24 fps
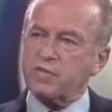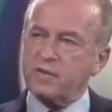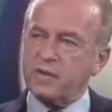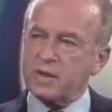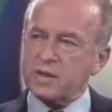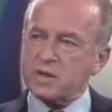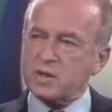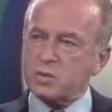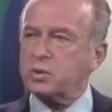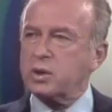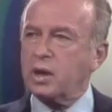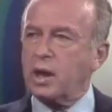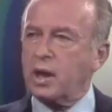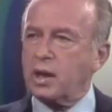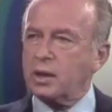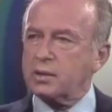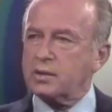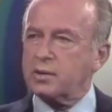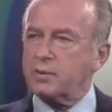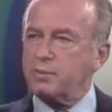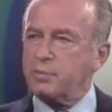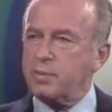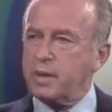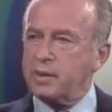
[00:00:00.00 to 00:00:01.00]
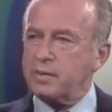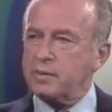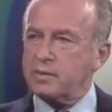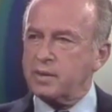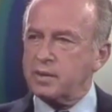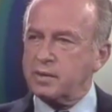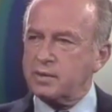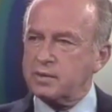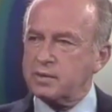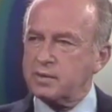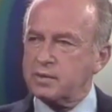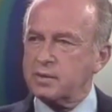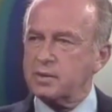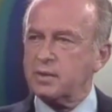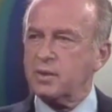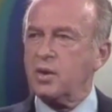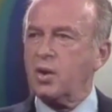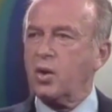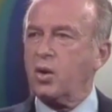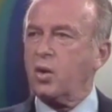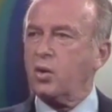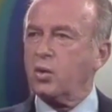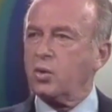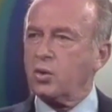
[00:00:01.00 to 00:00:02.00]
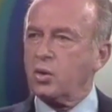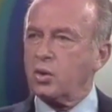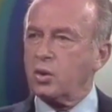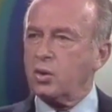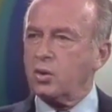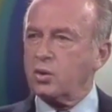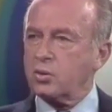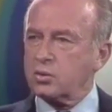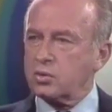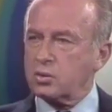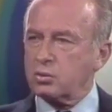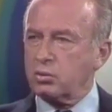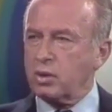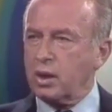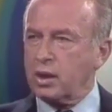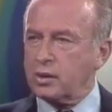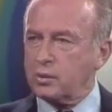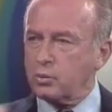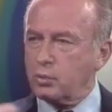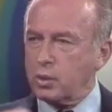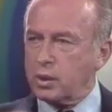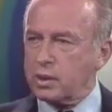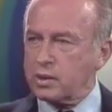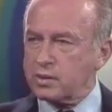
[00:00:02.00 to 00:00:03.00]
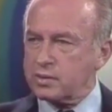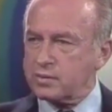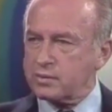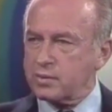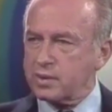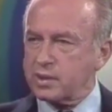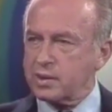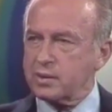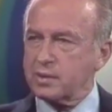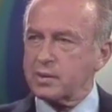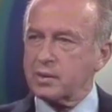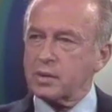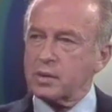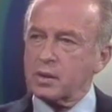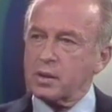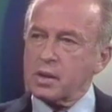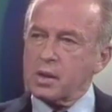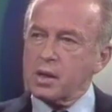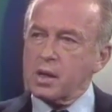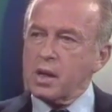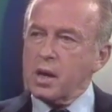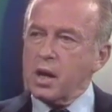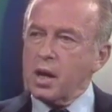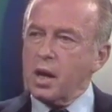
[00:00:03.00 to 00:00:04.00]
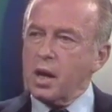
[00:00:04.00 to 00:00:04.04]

by which we first are dependent on longer